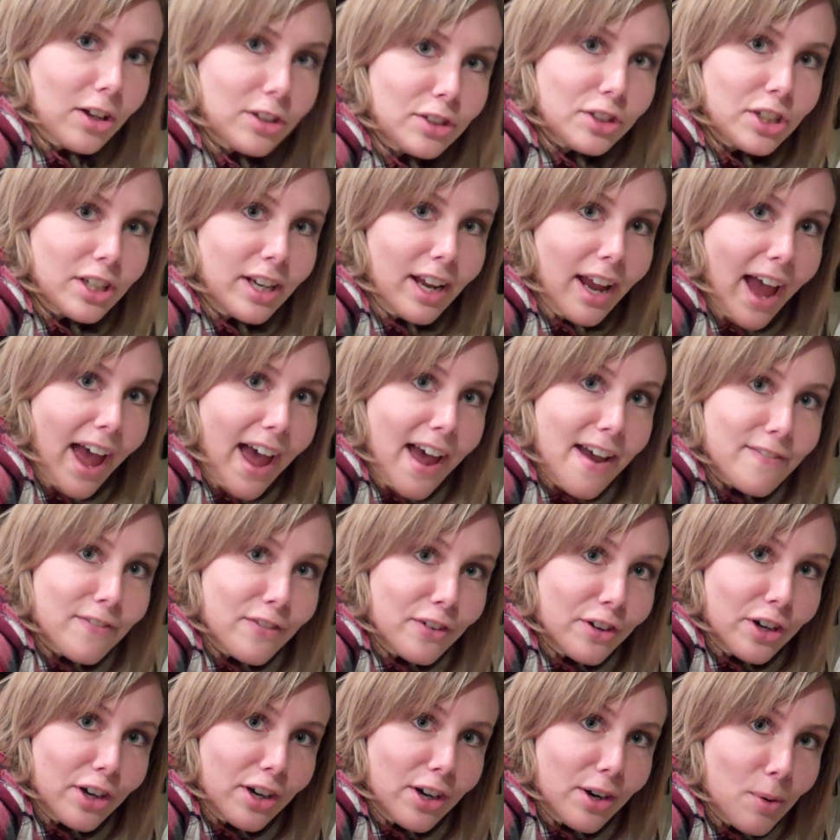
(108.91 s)
she
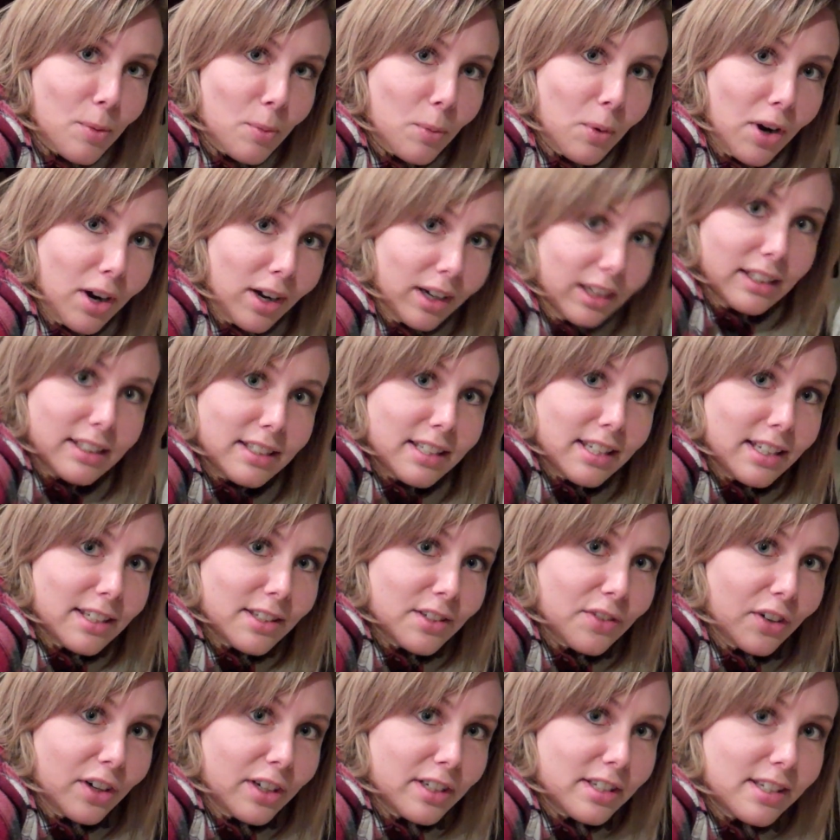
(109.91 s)
ever wants
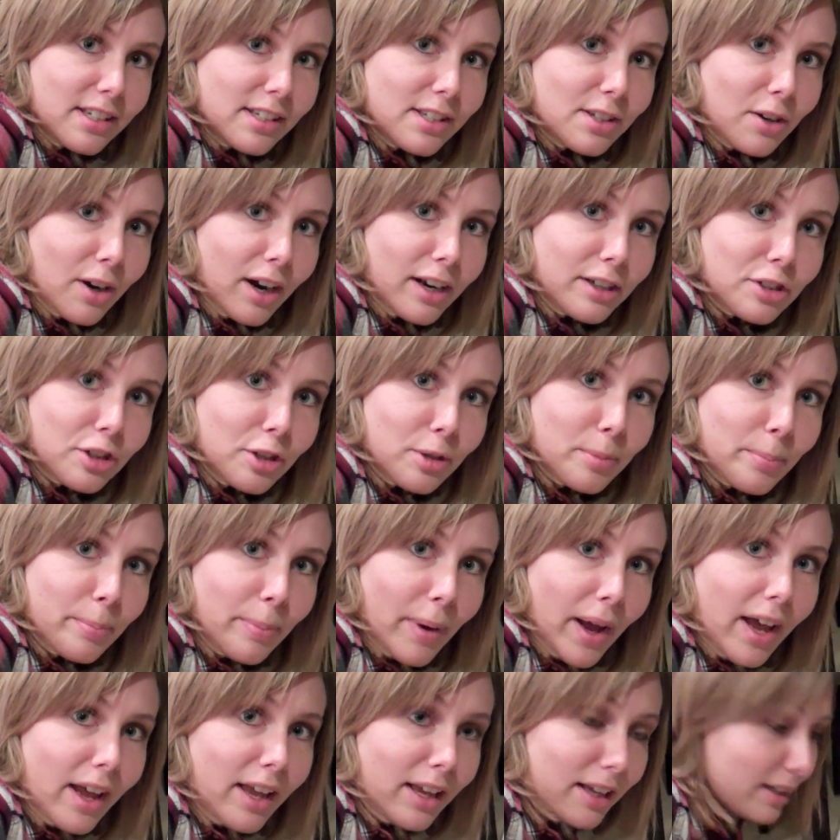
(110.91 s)
is for us to scratch her
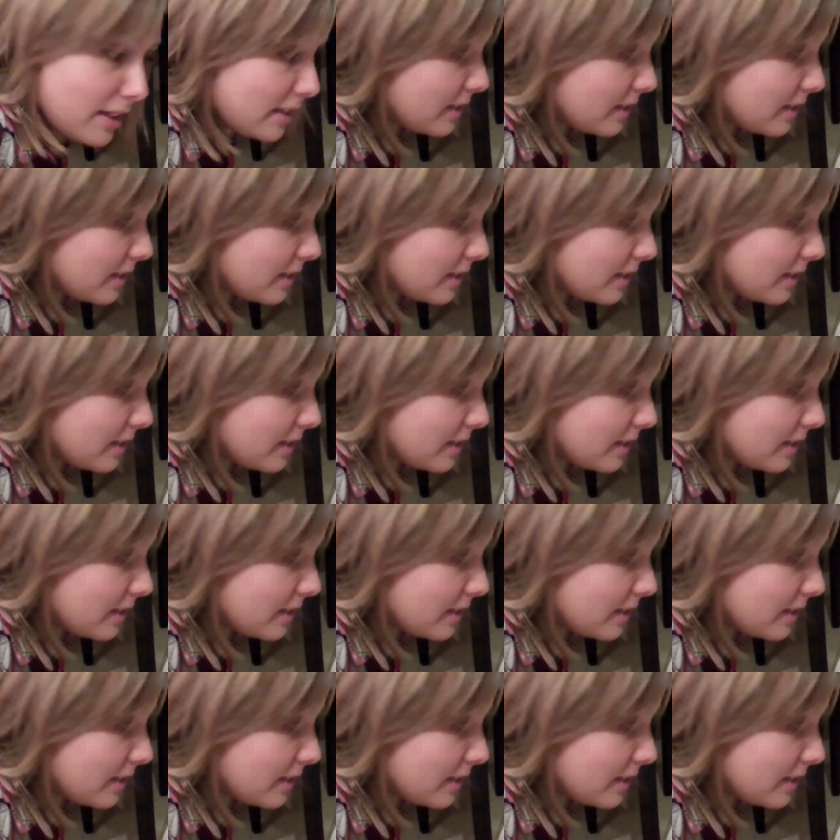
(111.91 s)
butt.